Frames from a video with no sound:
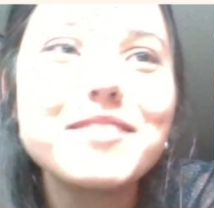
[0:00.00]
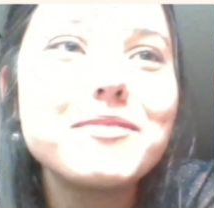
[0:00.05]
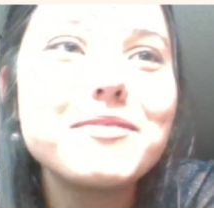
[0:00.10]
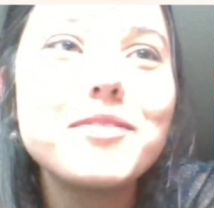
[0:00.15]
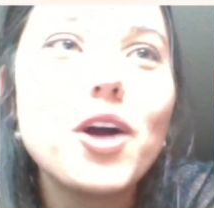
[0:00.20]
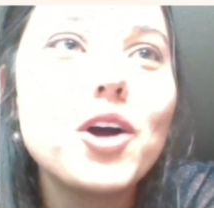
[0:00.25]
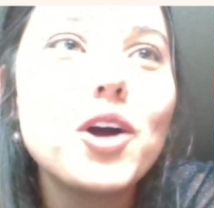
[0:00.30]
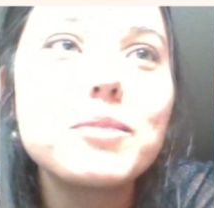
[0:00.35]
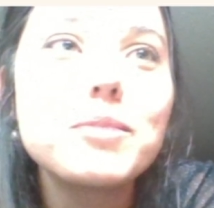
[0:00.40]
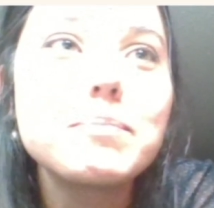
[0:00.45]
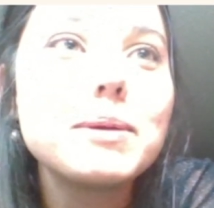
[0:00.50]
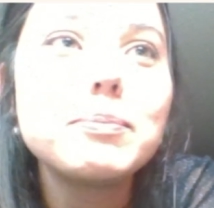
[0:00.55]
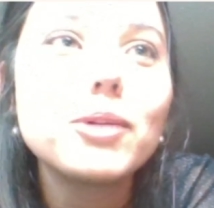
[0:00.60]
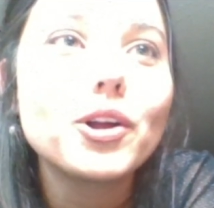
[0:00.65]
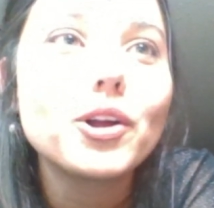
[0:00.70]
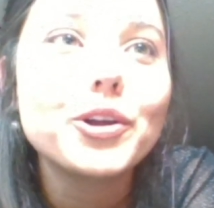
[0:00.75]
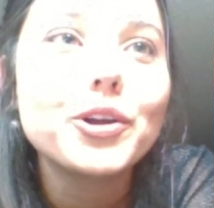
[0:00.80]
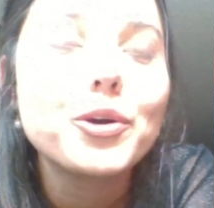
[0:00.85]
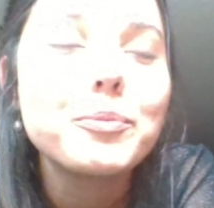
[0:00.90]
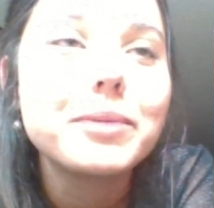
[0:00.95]
uh, people on
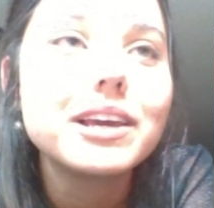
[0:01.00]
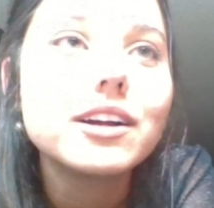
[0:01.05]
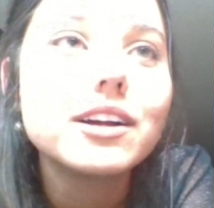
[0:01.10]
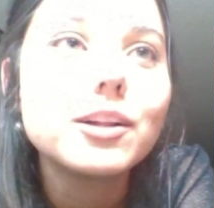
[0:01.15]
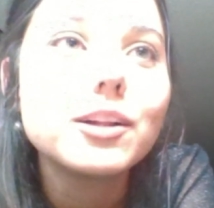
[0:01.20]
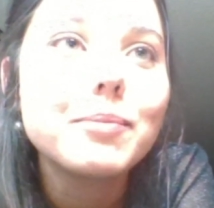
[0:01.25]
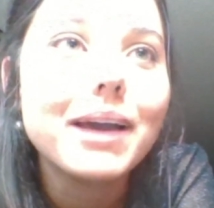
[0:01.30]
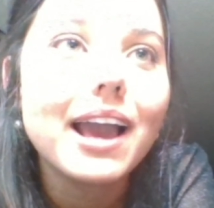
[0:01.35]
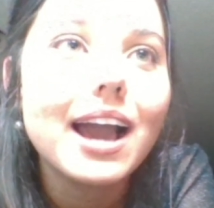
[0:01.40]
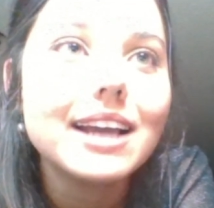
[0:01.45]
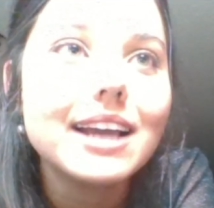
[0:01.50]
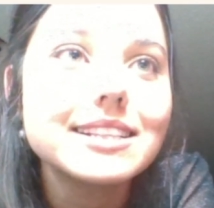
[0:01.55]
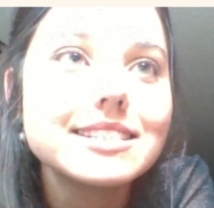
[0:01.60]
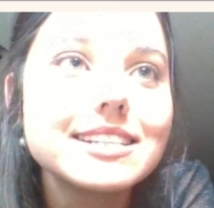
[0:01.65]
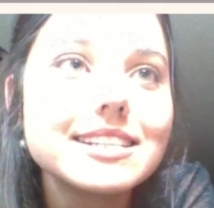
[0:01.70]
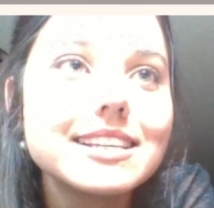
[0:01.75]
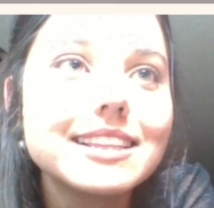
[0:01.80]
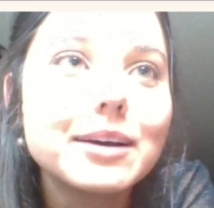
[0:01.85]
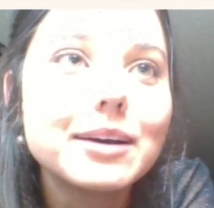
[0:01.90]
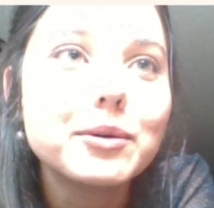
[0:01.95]
Omegle my ID.
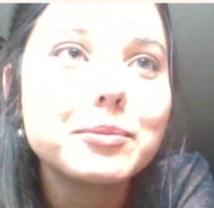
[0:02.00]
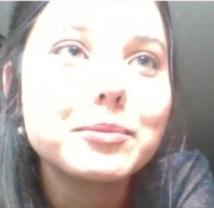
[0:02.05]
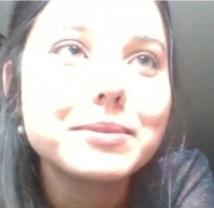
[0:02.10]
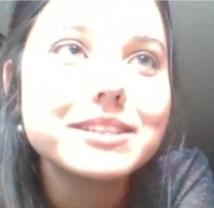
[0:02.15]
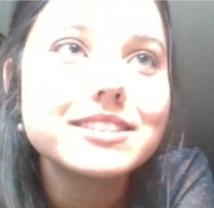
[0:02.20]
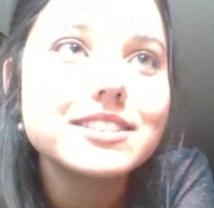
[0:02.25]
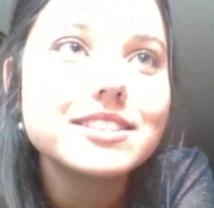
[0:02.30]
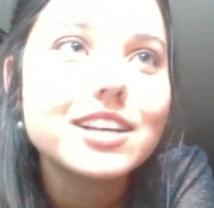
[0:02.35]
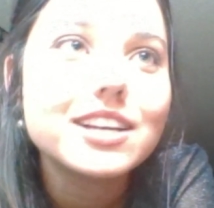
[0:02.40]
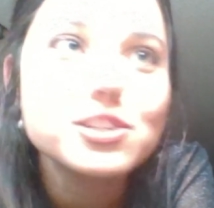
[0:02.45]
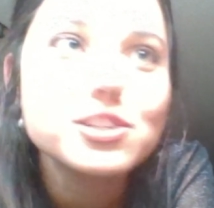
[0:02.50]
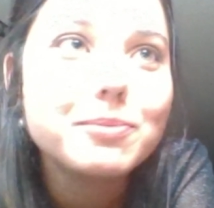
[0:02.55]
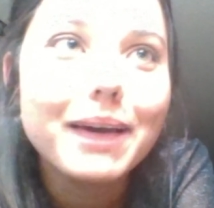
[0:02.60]
That would be such a bad